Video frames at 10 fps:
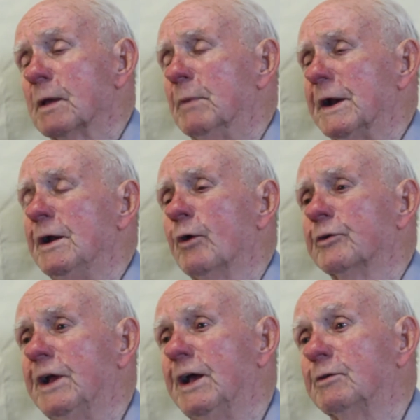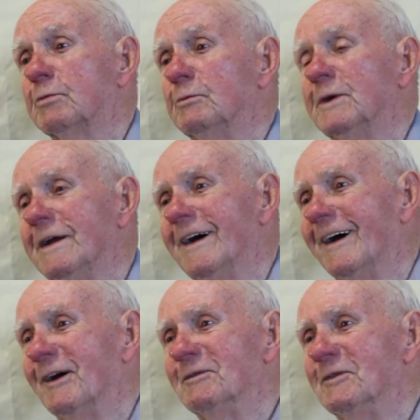But in those days,
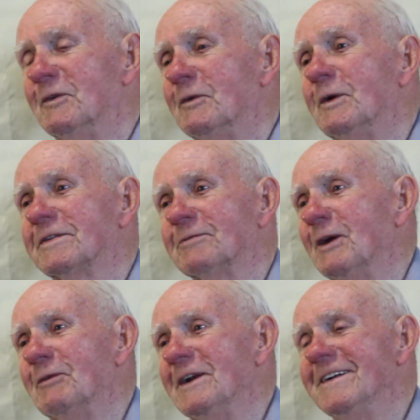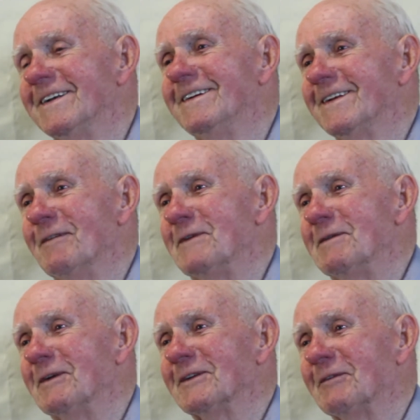we wouldn't see some people,